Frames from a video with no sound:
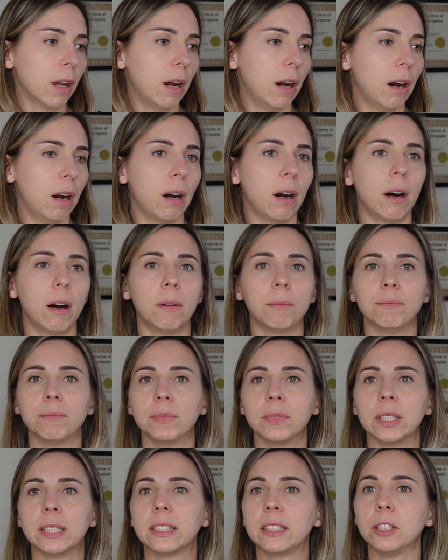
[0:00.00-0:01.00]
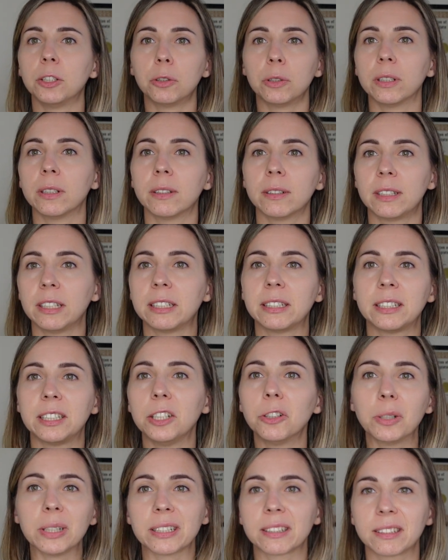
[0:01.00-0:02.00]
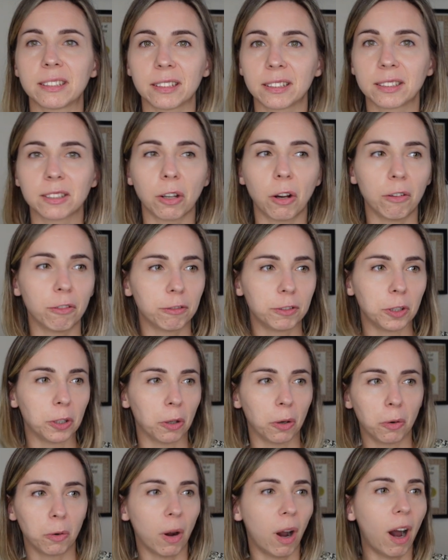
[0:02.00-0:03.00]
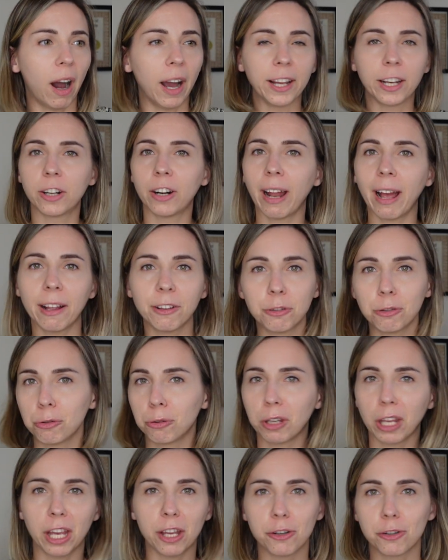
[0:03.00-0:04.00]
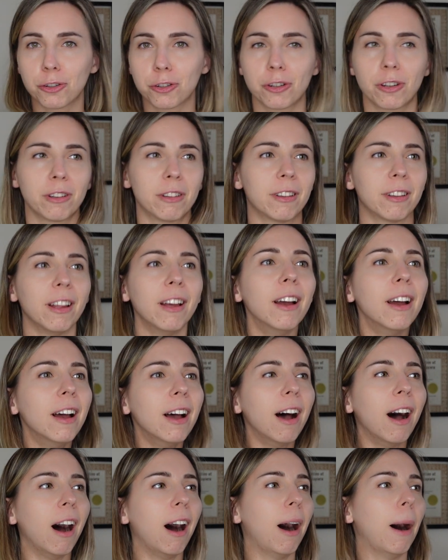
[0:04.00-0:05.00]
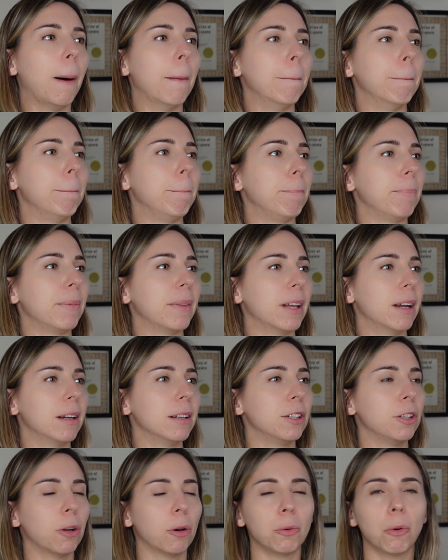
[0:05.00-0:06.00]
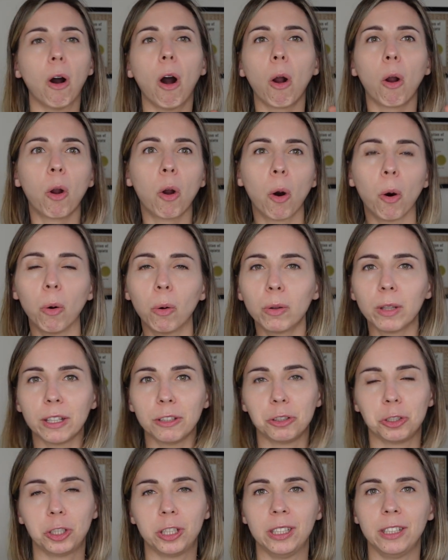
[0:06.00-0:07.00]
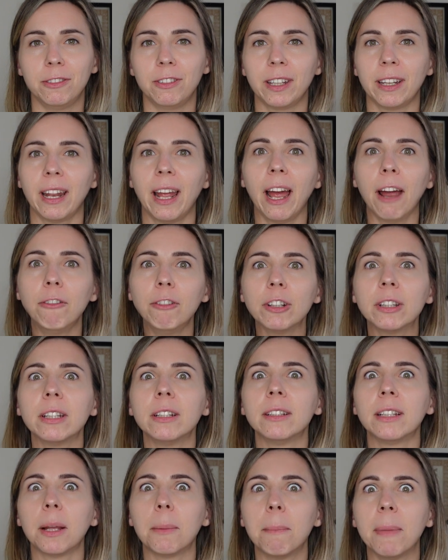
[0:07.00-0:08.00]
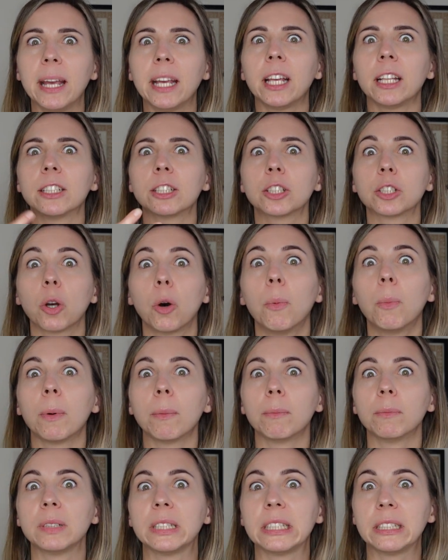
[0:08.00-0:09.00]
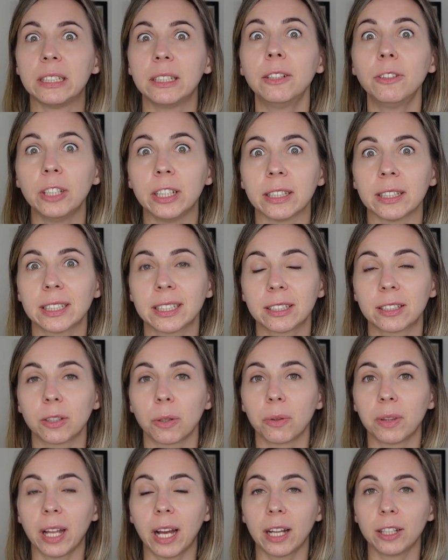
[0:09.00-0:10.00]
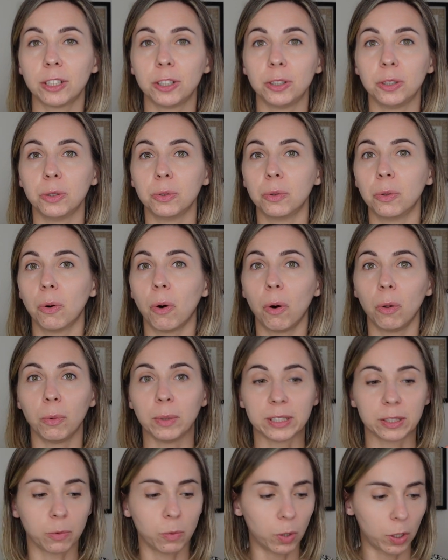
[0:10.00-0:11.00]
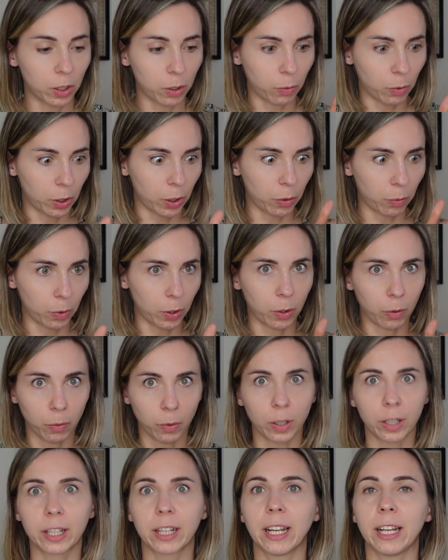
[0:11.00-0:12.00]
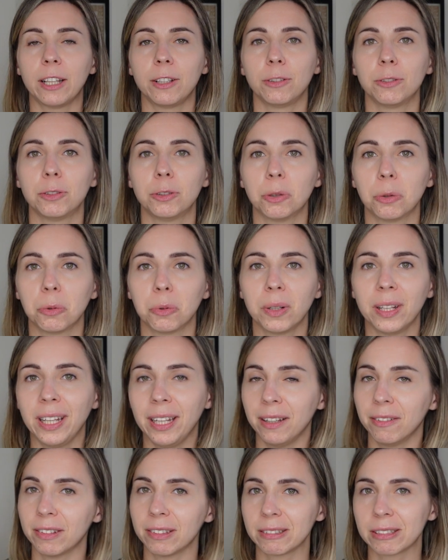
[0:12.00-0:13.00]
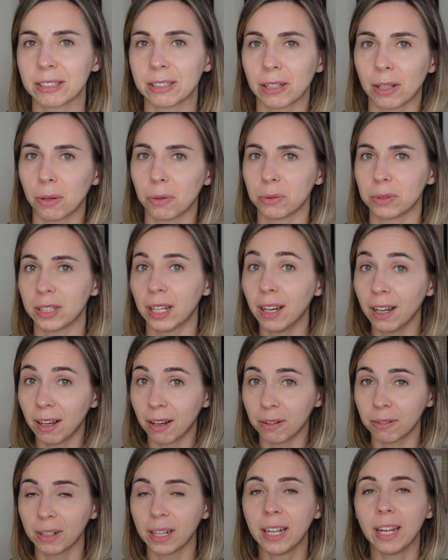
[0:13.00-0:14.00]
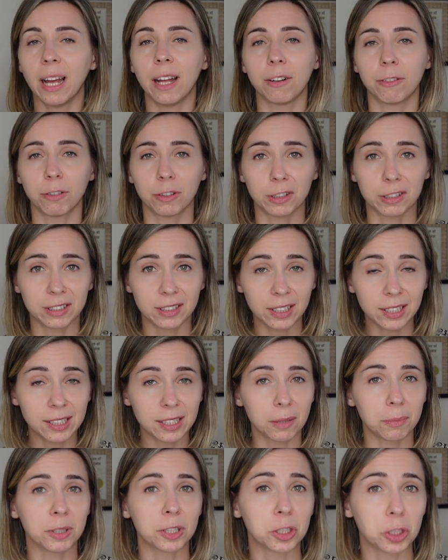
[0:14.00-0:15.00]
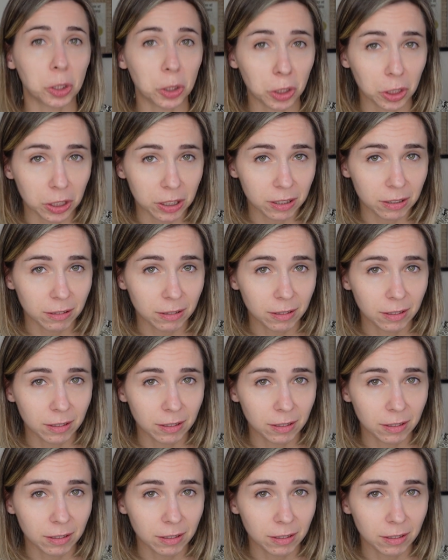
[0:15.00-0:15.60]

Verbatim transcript: um, the ser the seriousness of, you know, higher education, um, you know, goal achieving, everything. They make it so serious so that you always work, work, work, work, and you don't even slow down. And for the system, it's good.